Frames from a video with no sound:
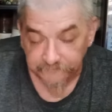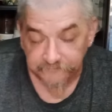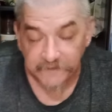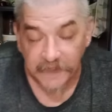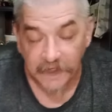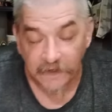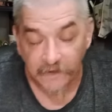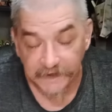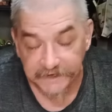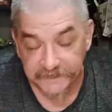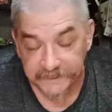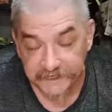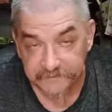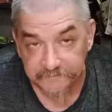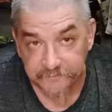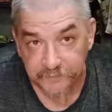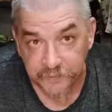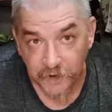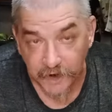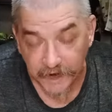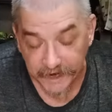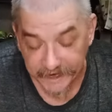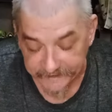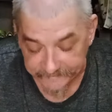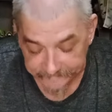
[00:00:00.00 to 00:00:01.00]
Now I did
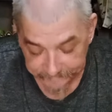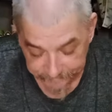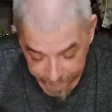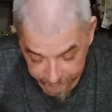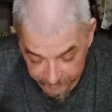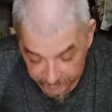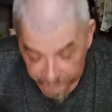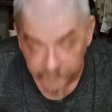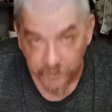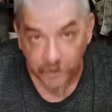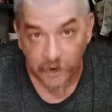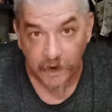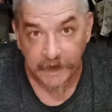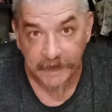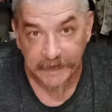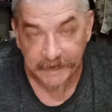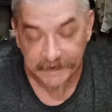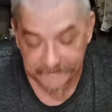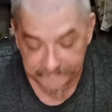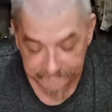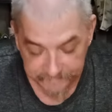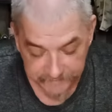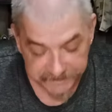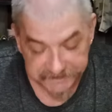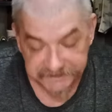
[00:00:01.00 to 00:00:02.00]
pray before I
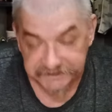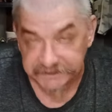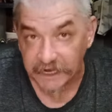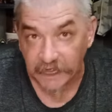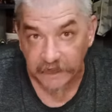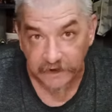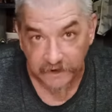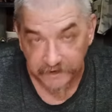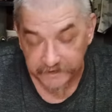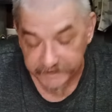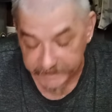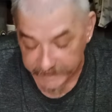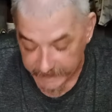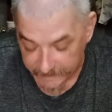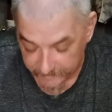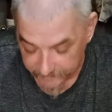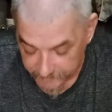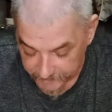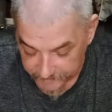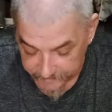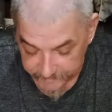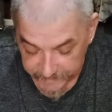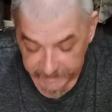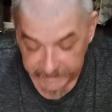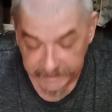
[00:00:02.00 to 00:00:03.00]
ate, just not on
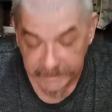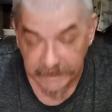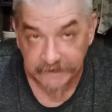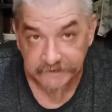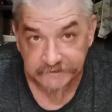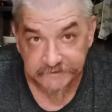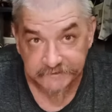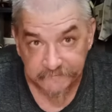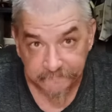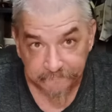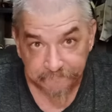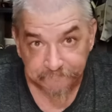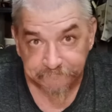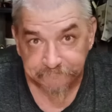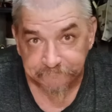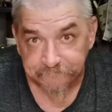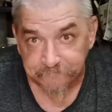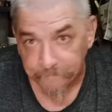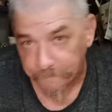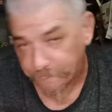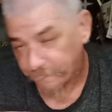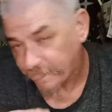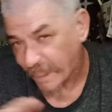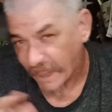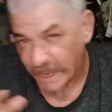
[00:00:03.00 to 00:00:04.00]
camera, because
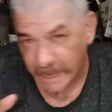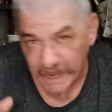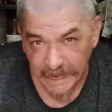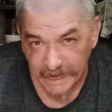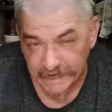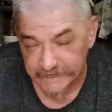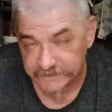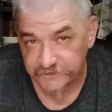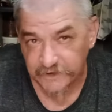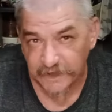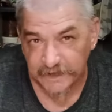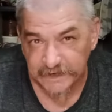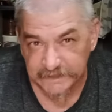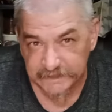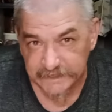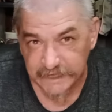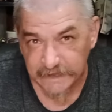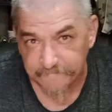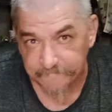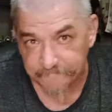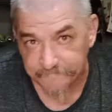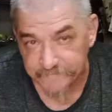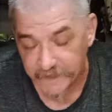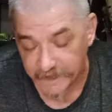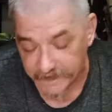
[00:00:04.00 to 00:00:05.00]
I try to
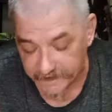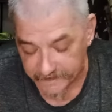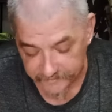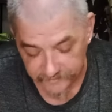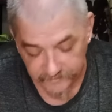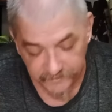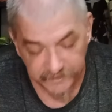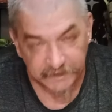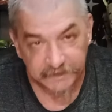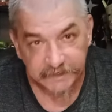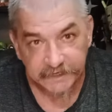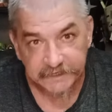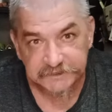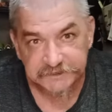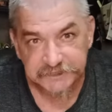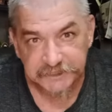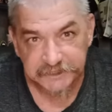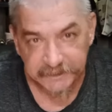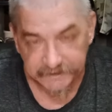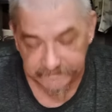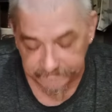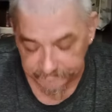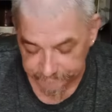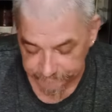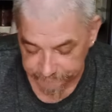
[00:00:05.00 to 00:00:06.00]
keep the
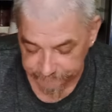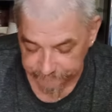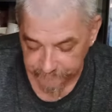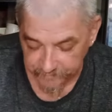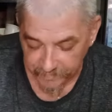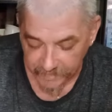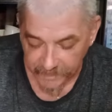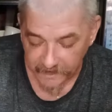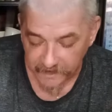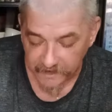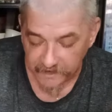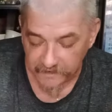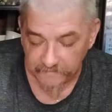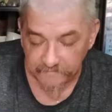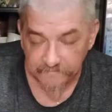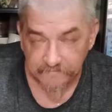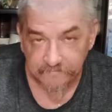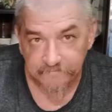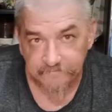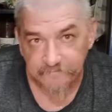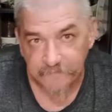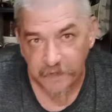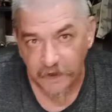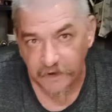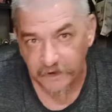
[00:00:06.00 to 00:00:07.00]
religion and
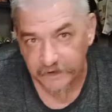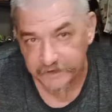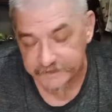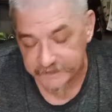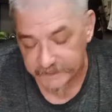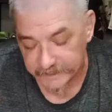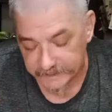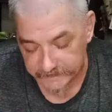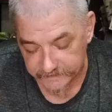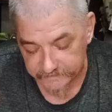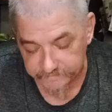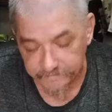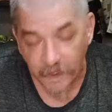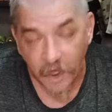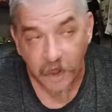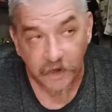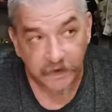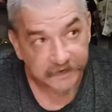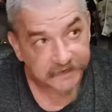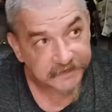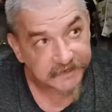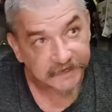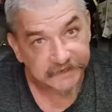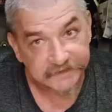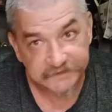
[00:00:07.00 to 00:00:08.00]

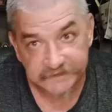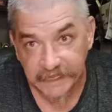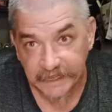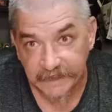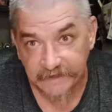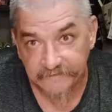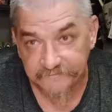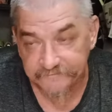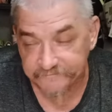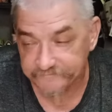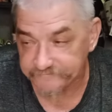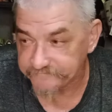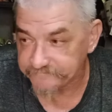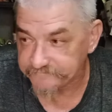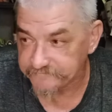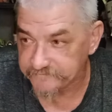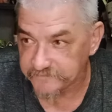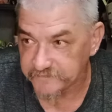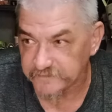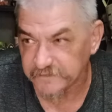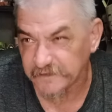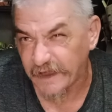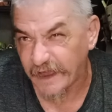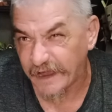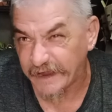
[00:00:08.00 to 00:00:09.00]
politics out,
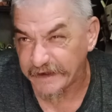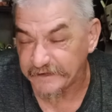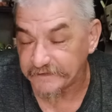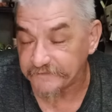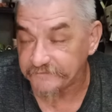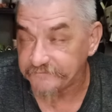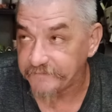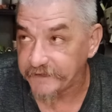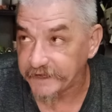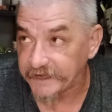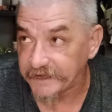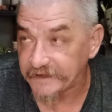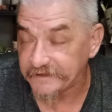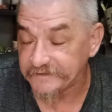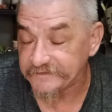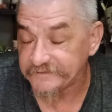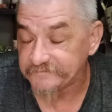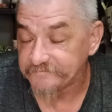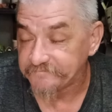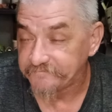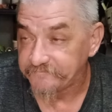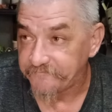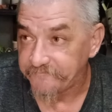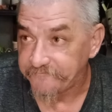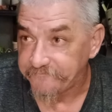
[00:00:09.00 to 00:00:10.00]
kind of, because
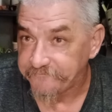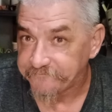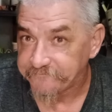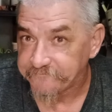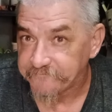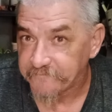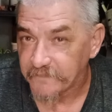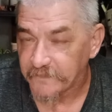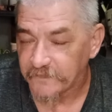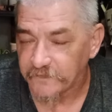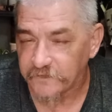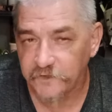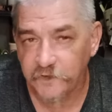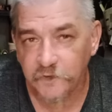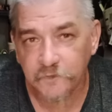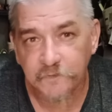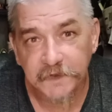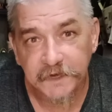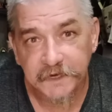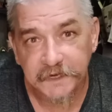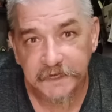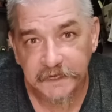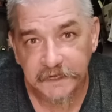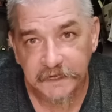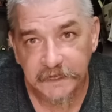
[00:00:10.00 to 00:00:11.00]
too
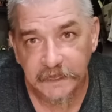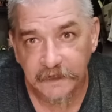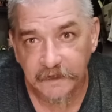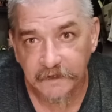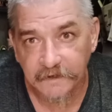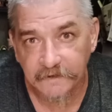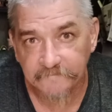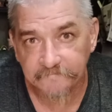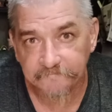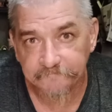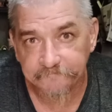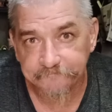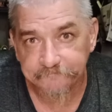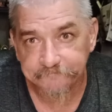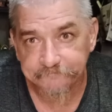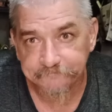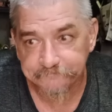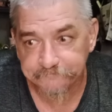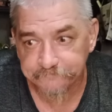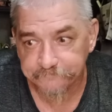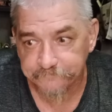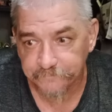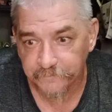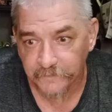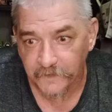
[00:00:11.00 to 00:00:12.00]
many
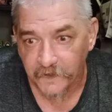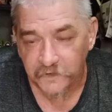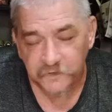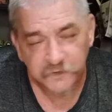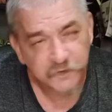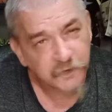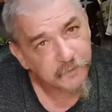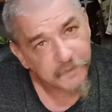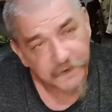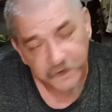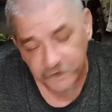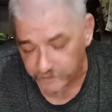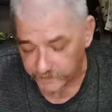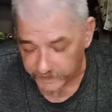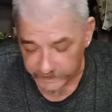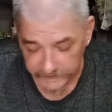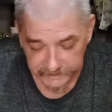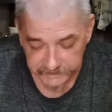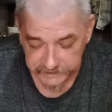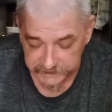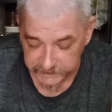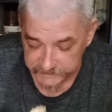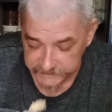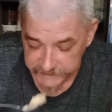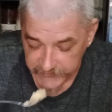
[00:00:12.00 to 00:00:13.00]
too many
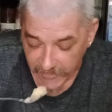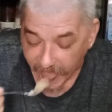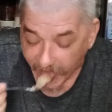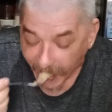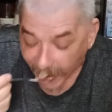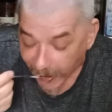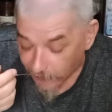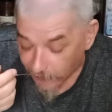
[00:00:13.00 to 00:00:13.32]
religions.